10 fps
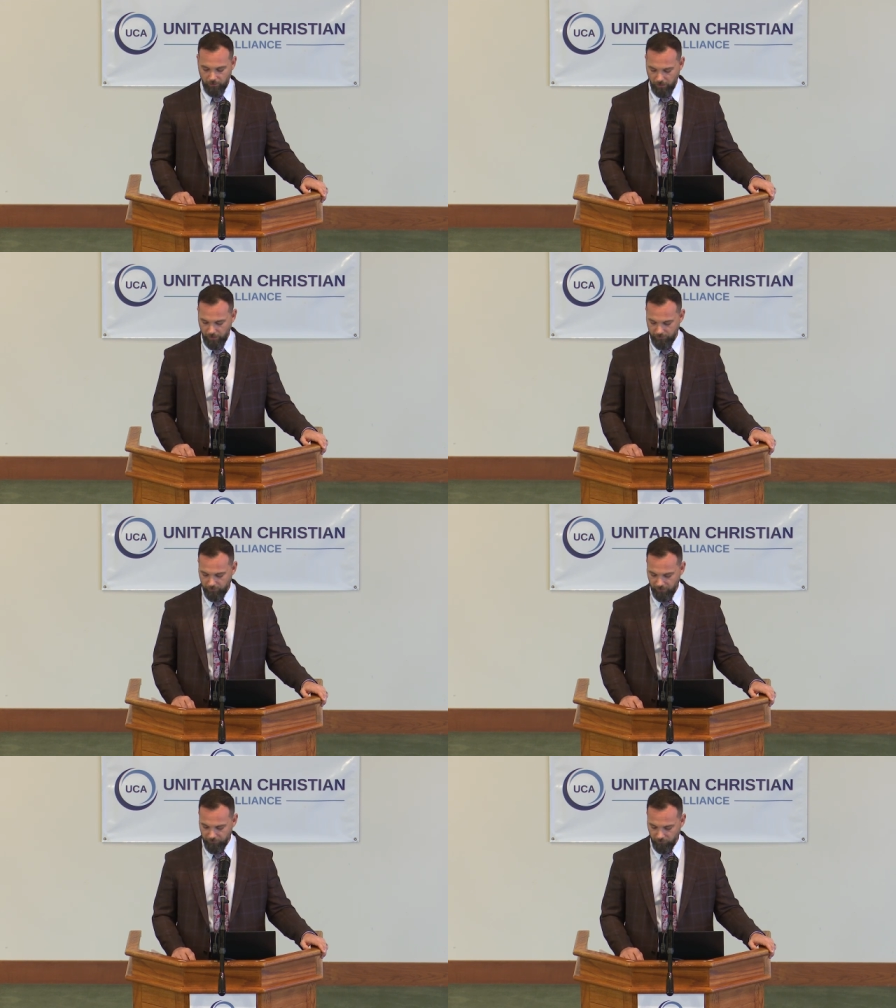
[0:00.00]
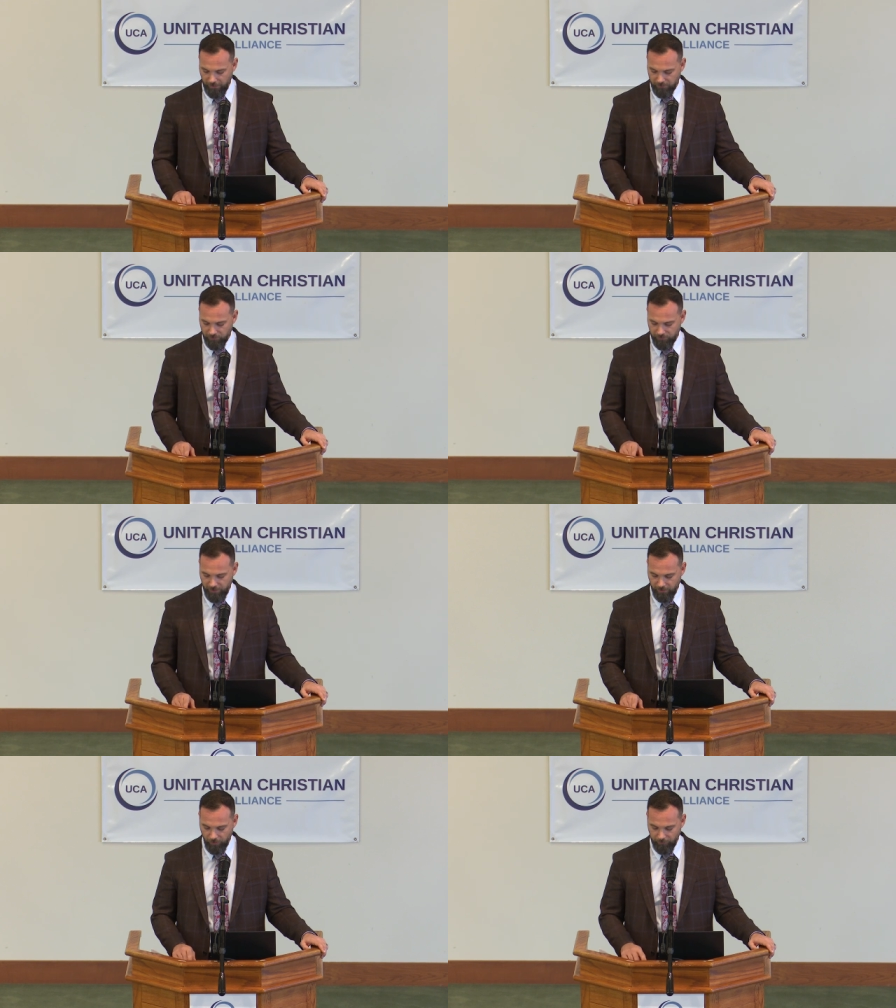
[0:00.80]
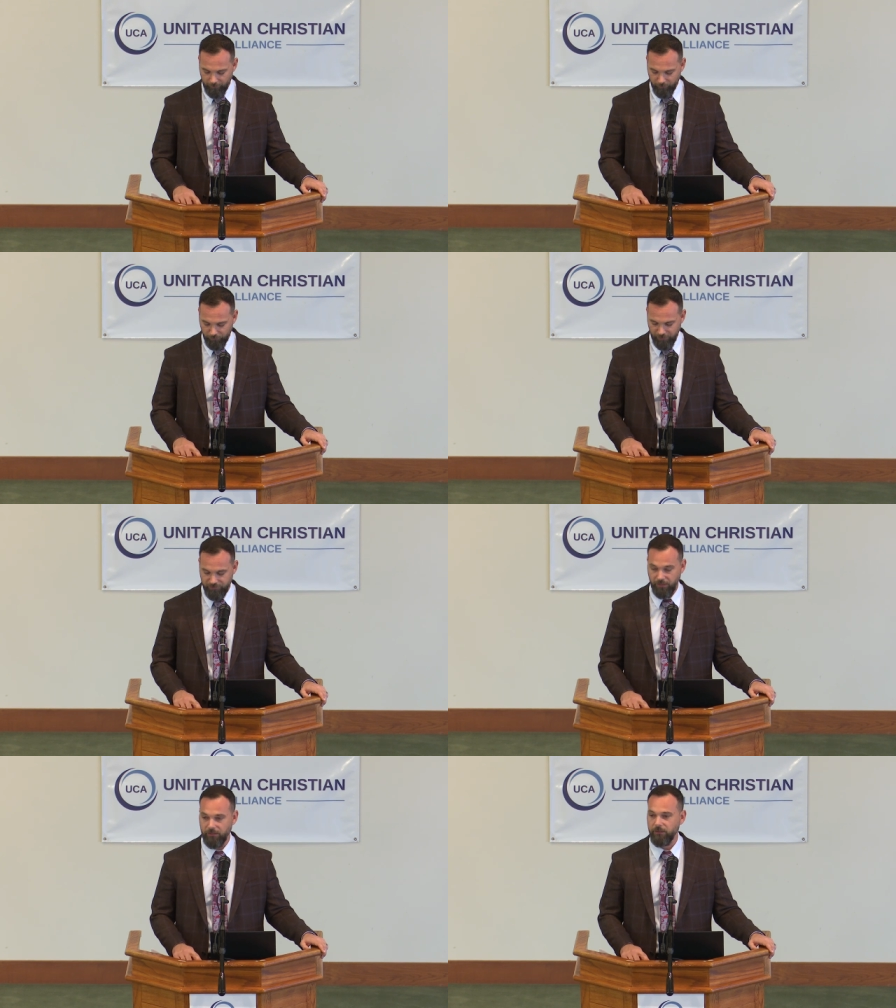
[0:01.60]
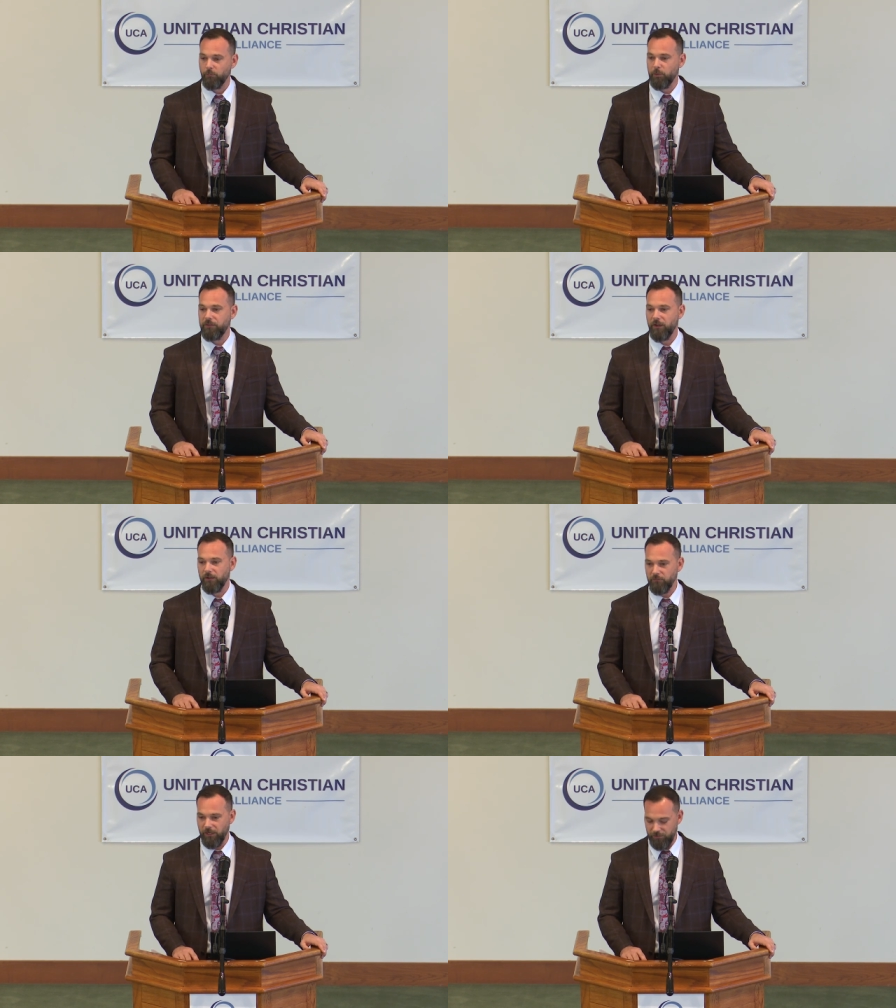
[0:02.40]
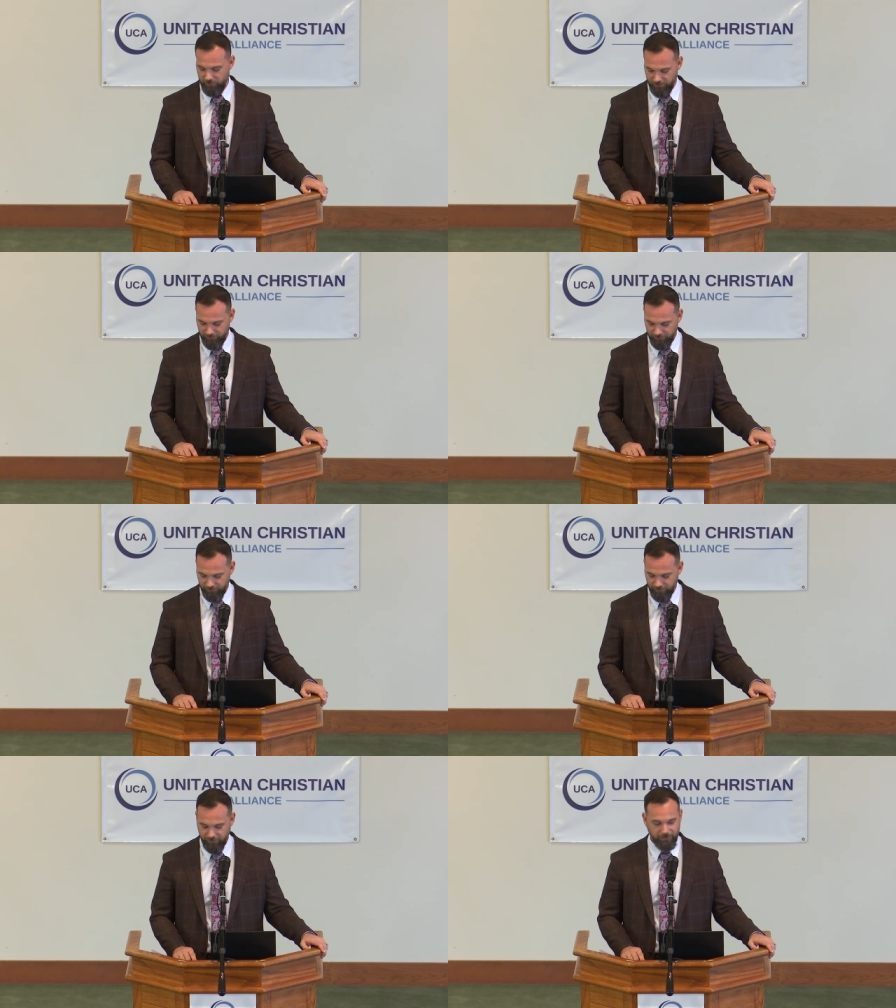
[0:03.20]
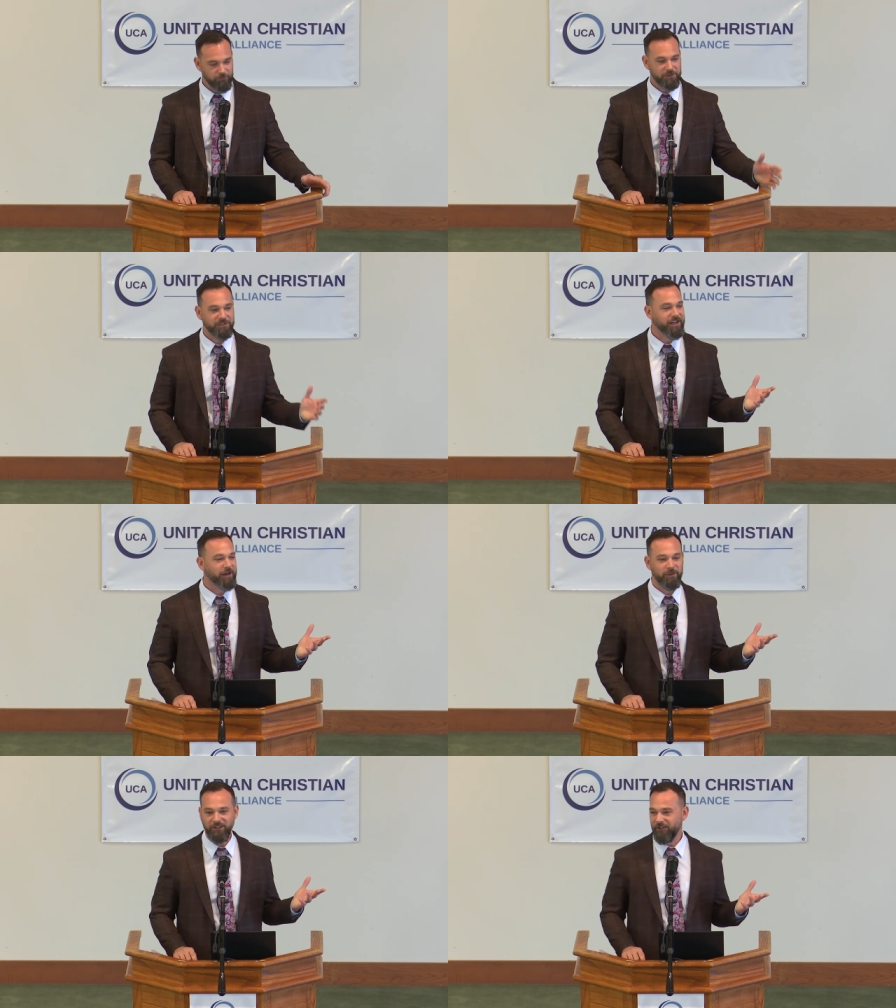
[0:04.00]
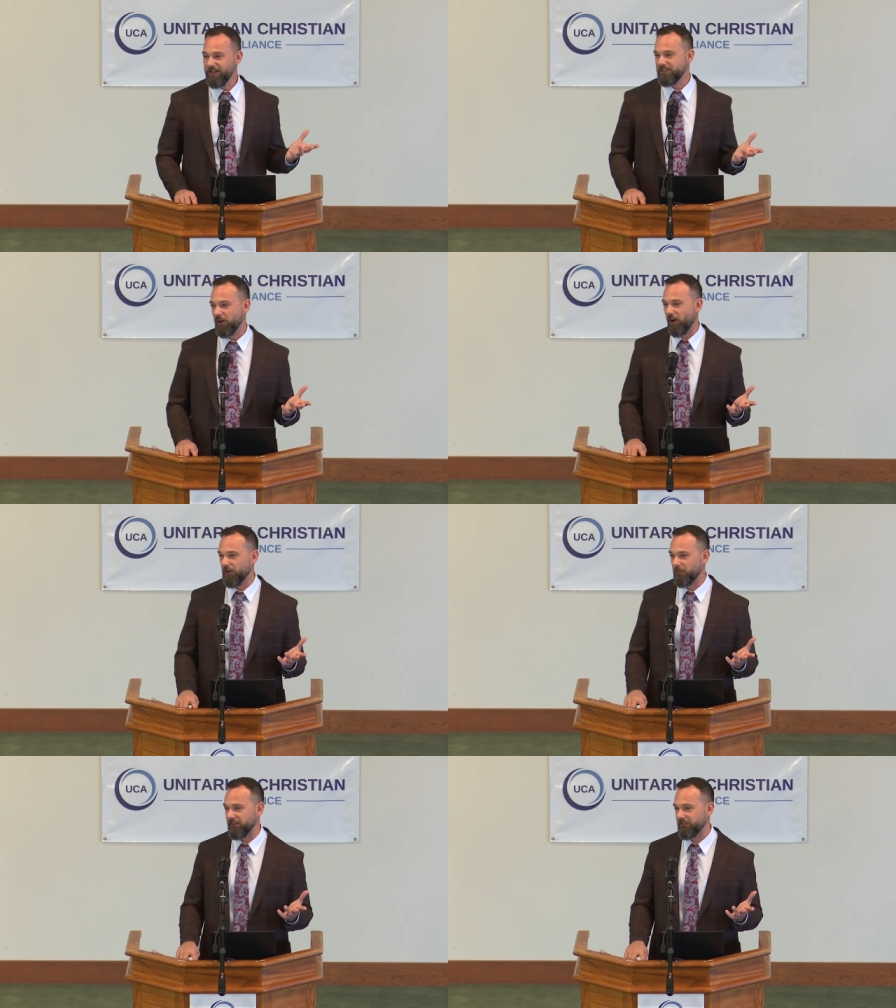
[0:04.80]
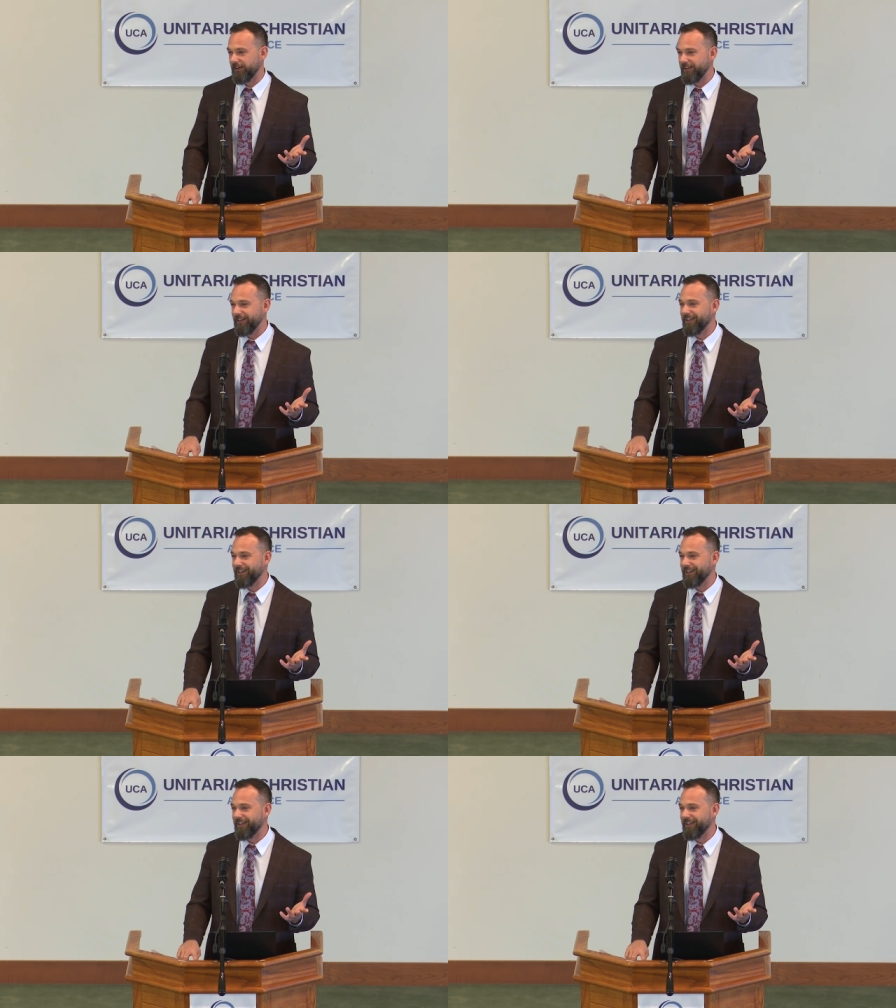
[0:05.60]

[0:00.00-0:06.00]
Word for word: uh, they believe the righteous dead are in prison with the unrighteous, which has got to be crazy awkward, right?